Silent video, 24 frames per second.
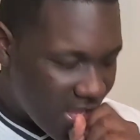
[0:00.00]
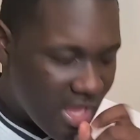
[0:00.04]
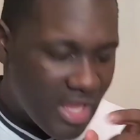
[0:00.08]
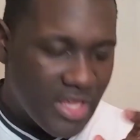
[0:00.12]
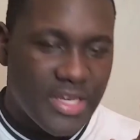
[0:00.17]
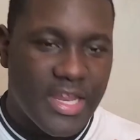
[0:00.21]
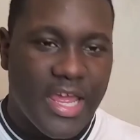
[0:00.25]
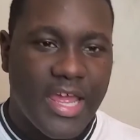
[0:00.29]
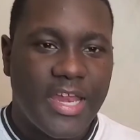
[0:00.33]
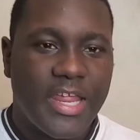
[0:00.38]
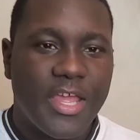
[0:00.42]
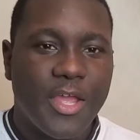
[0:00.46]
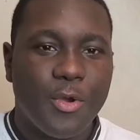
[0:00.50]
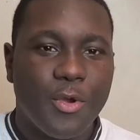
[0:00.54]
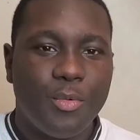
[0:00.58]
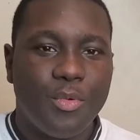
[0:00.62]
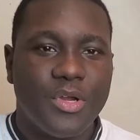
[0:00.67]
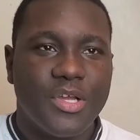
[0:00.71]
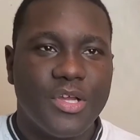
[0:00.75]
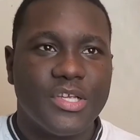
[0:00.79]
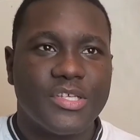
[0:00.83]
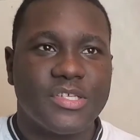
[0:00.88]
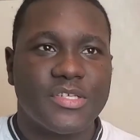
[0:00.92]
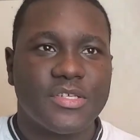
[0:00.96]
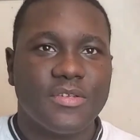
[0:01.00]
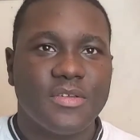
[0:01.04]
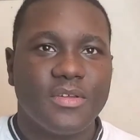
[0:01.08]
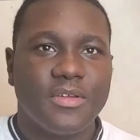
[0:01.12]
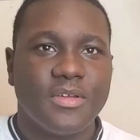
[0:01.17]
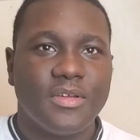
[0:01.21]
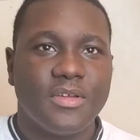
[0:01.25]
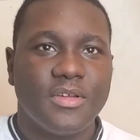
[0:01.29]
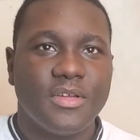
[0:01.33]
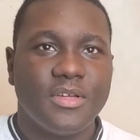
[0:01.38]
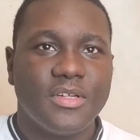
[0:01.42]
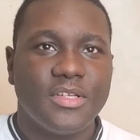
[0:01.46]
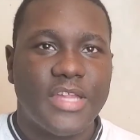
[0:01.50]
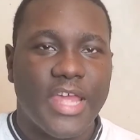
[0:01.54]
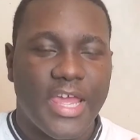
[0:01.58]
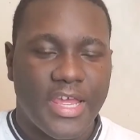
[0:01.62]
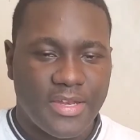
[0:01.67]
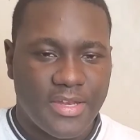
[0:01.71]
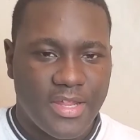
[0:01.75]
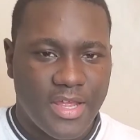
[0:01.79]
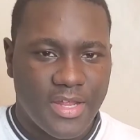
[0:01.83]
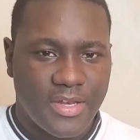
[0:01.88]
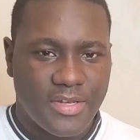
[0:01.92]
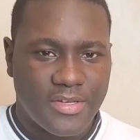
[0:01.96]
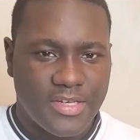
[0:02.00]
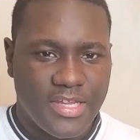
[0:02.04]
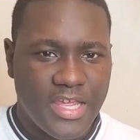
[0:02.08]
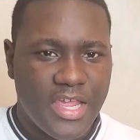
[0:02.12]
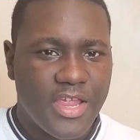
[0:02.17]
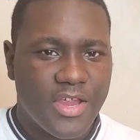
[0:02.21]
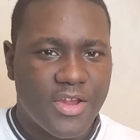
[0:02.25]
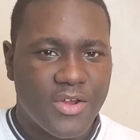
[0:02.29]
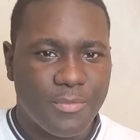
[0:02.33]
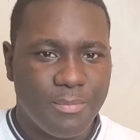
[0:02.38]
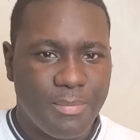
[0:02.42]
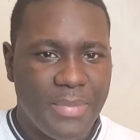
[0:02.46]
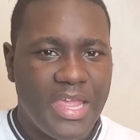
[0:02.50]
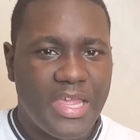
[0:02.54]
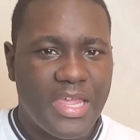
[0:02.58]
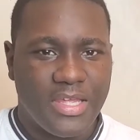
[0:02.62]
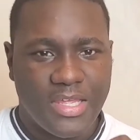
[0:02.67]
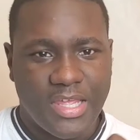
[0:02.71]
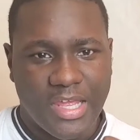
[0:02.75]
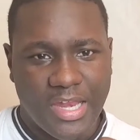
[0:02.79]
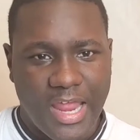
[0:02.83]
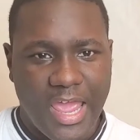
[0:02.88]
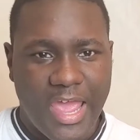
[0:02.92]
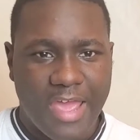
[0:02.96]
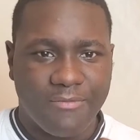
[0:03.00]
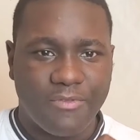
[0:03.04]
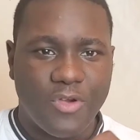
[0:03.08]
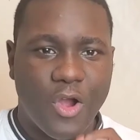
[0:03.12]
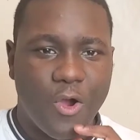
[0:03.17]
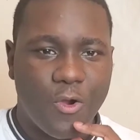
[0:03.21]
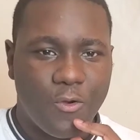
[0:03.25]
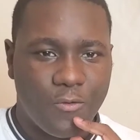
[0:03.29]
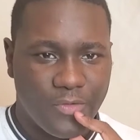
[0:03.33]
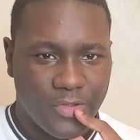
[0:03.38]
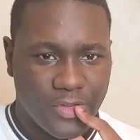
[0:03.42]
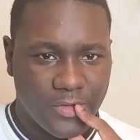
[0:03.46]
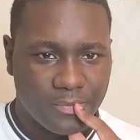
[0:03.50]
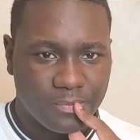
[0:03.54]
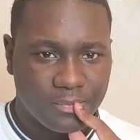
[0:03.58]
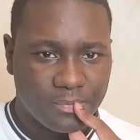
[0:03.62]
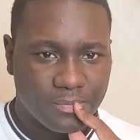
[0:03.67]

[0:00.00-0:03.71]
That it was, that deer meat can have COVID.